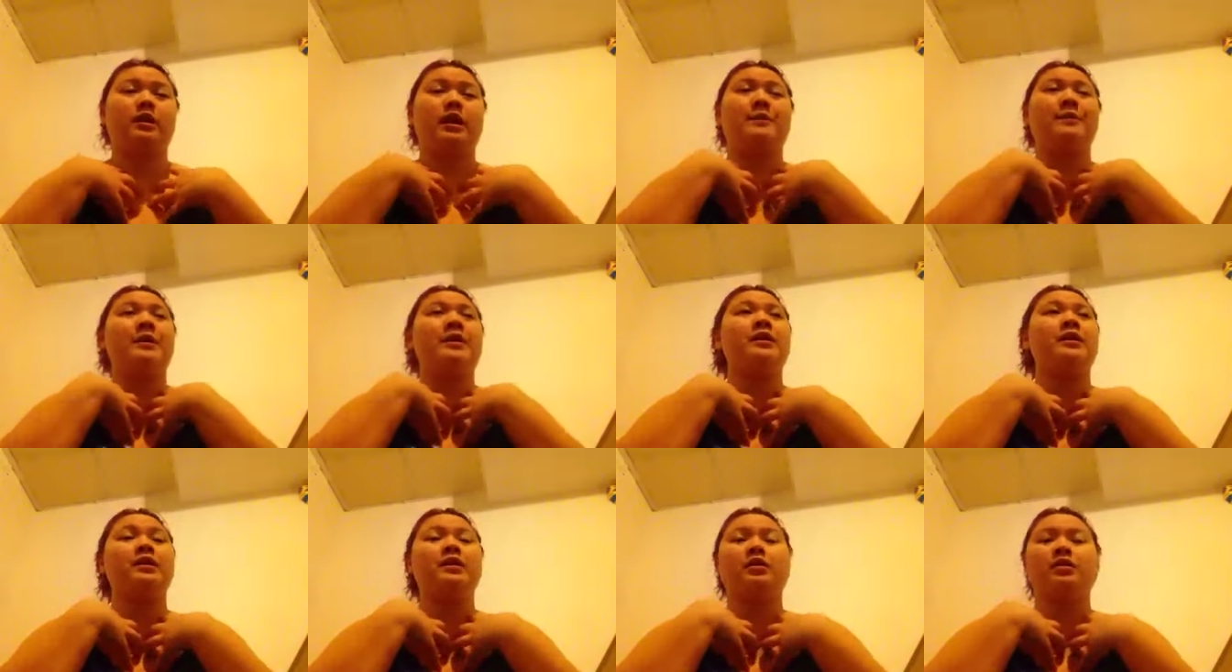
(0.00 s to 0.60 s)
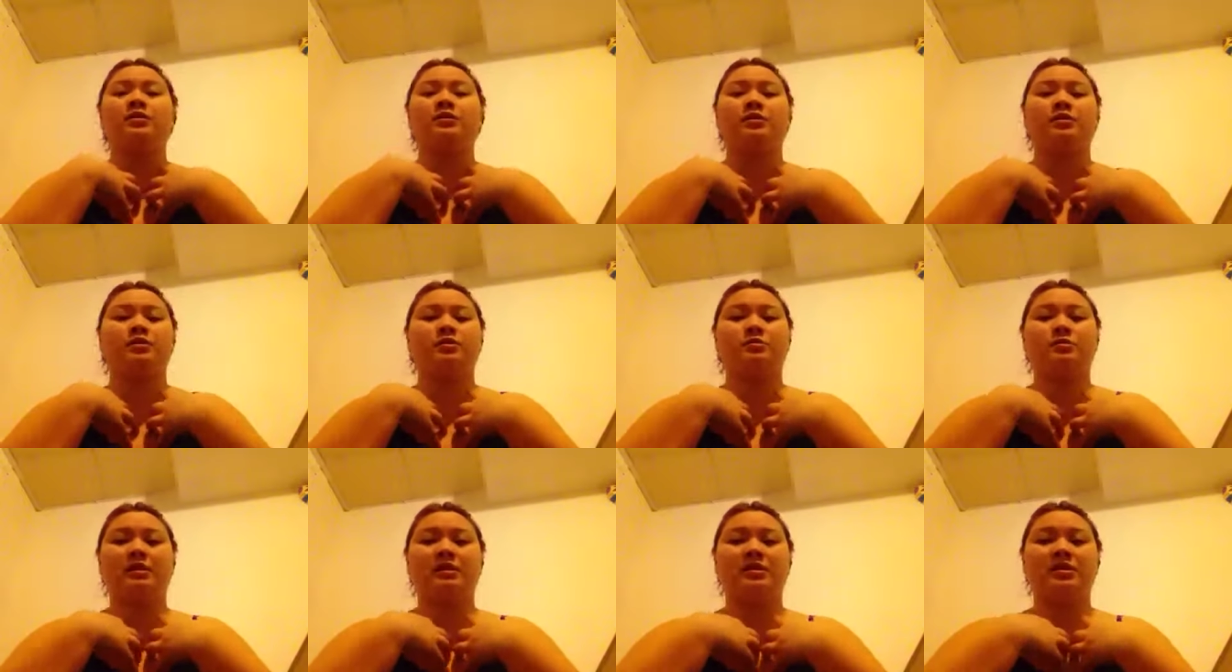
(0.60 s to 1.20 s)
I'm not gonna go
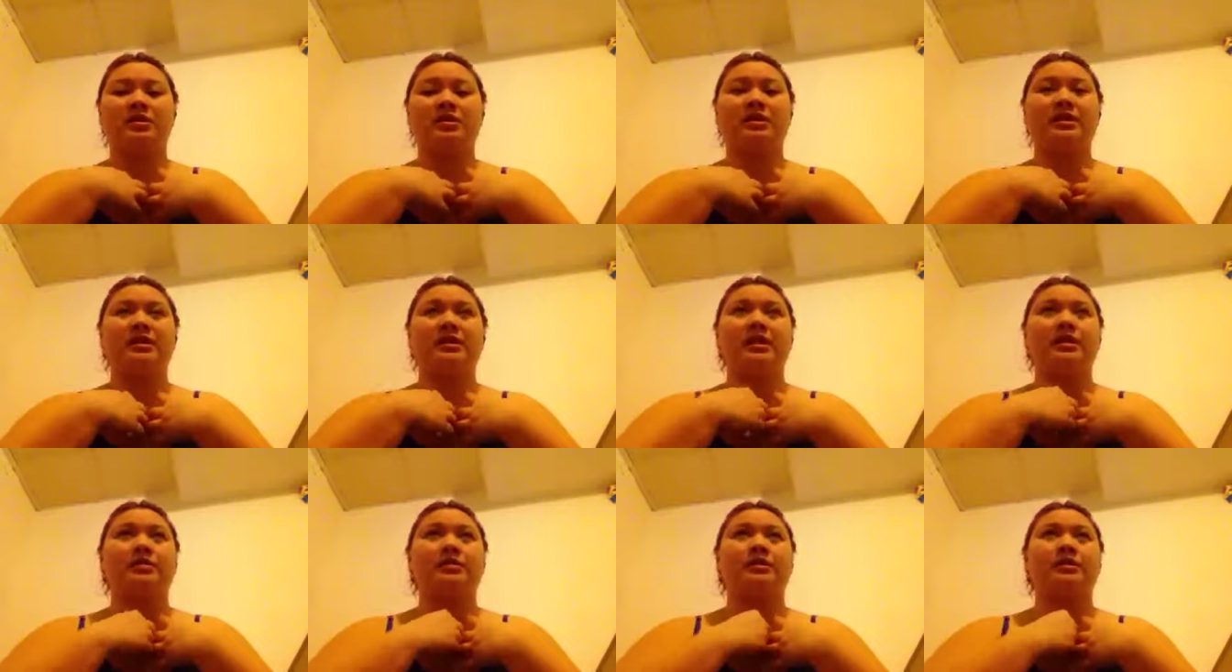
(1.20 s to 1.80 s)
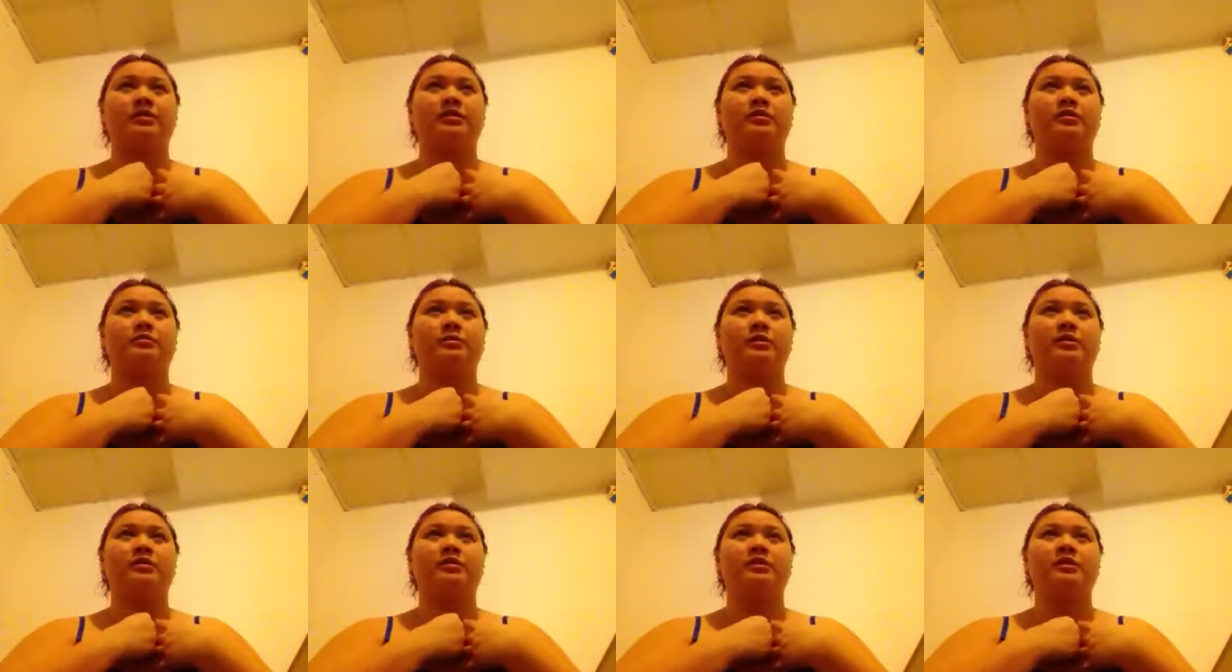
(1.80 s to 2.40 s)
too much detail into the
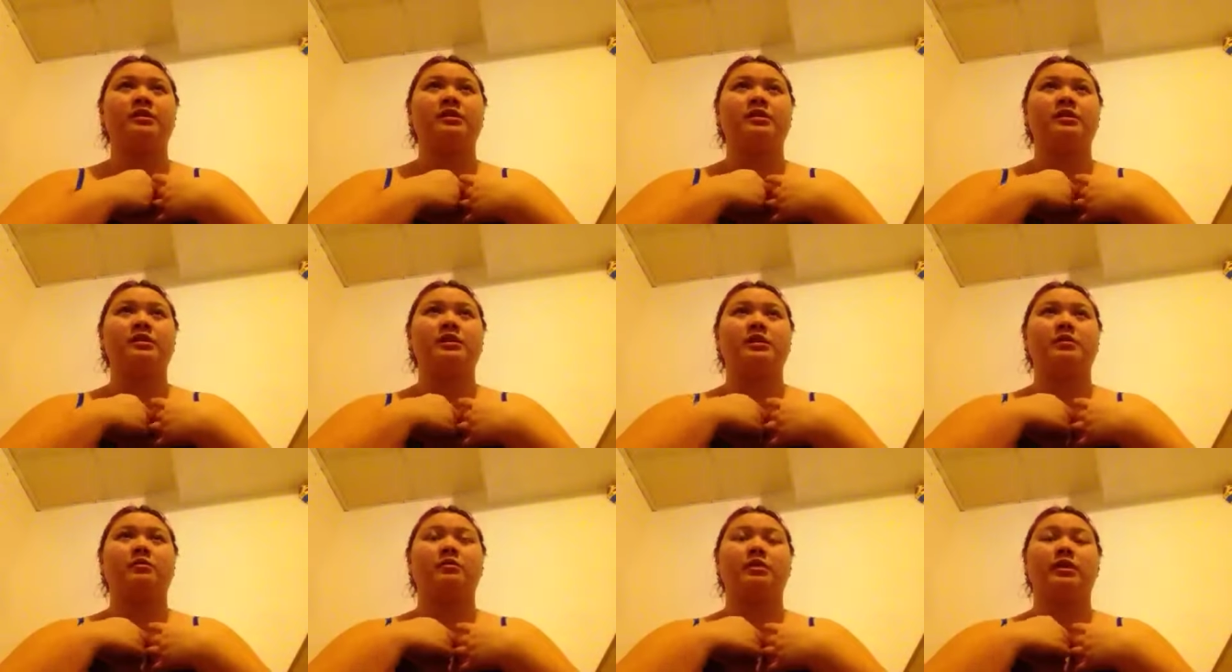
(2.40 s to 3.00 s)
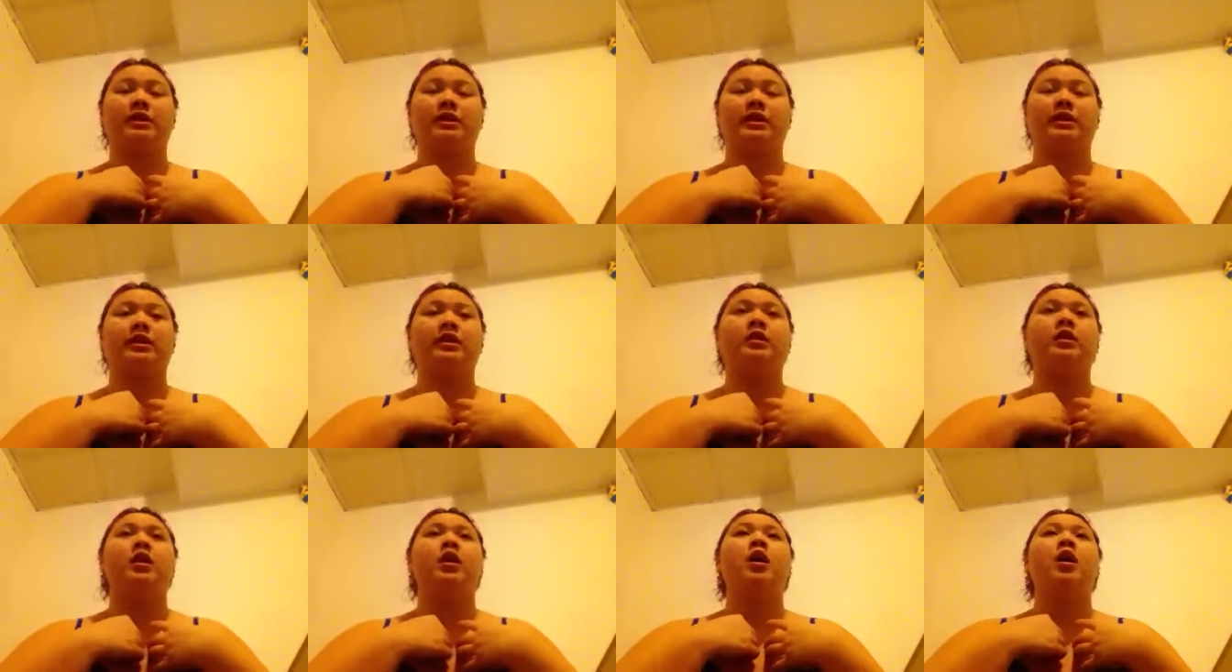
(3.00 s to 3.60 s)
book since it's like really
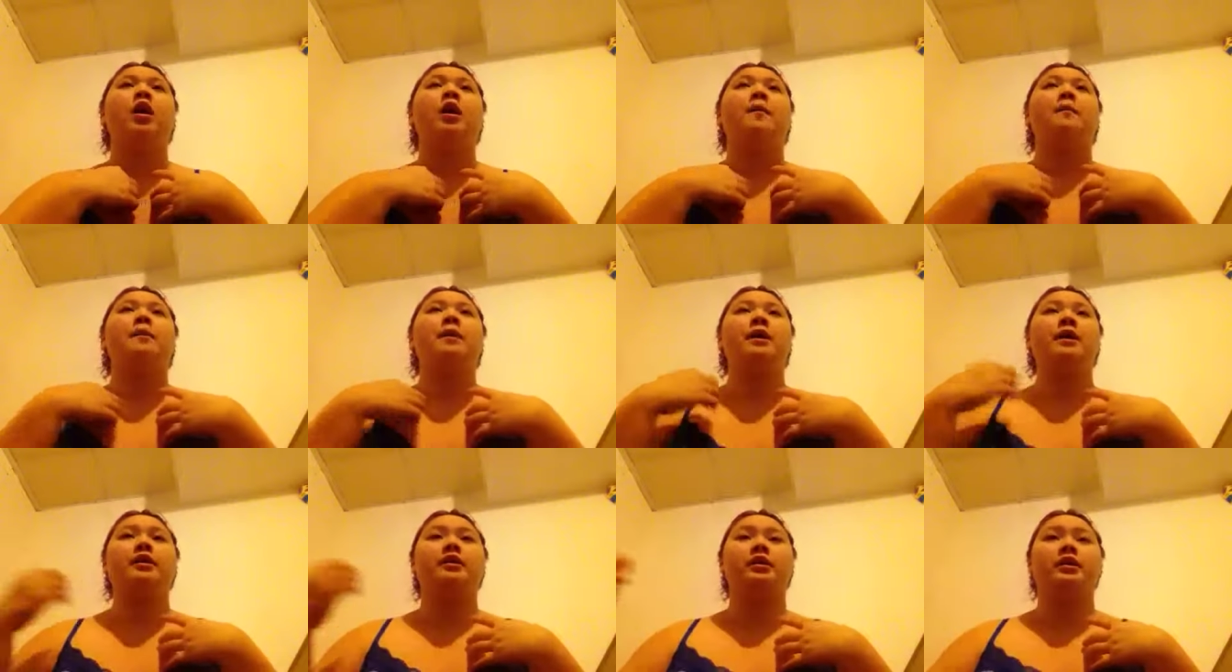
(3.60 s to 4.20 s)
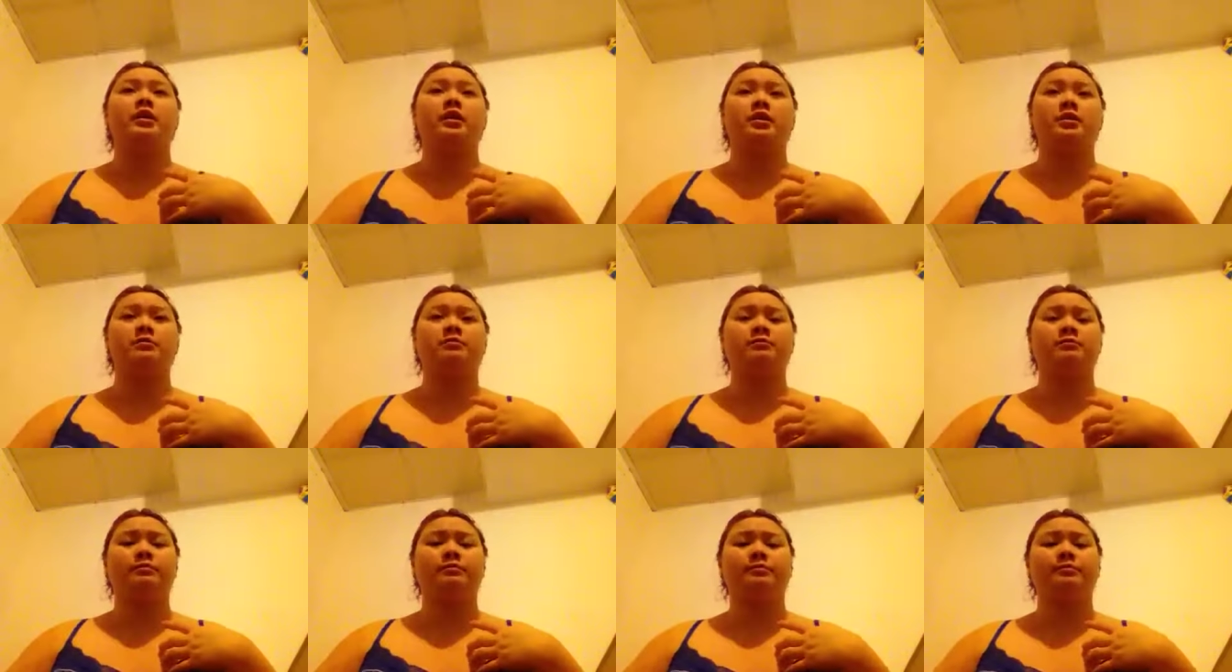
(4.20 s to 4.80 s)
late, but
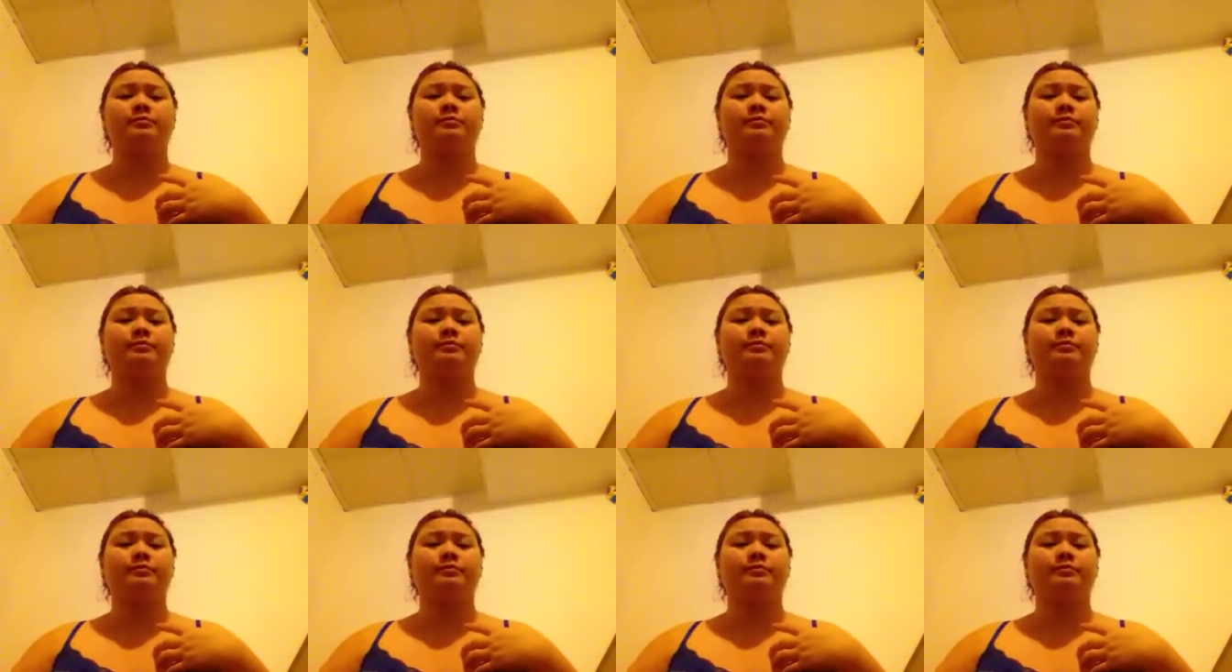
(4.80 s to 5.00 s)
um,